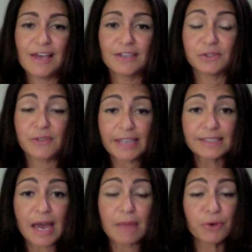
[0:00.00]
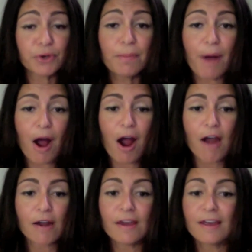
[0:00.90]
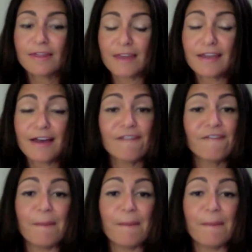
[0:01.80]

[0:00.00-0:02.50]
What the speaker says: So next time you're in a bar, think of